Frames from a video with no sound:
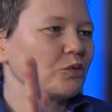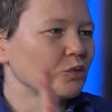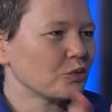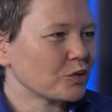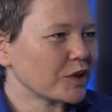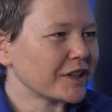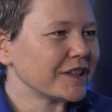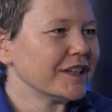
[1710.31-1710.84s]

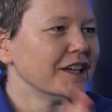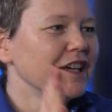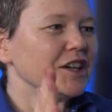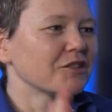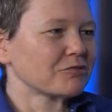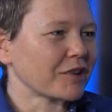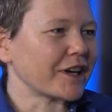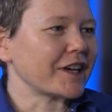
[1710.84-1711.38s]
Who are
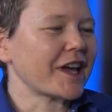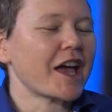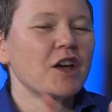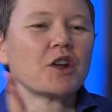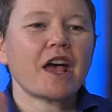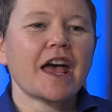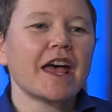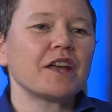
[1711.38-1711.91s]
you? What's your
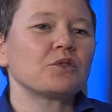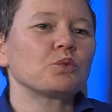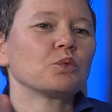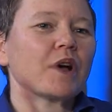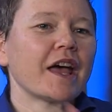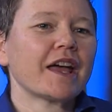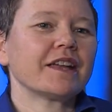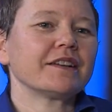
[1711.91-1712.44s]
acronym?
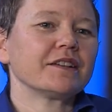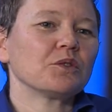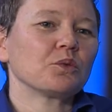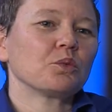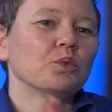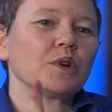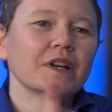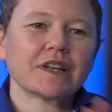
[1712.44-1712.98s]
And
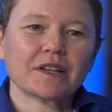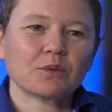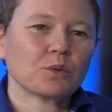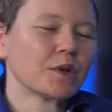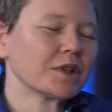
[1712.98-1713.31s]
what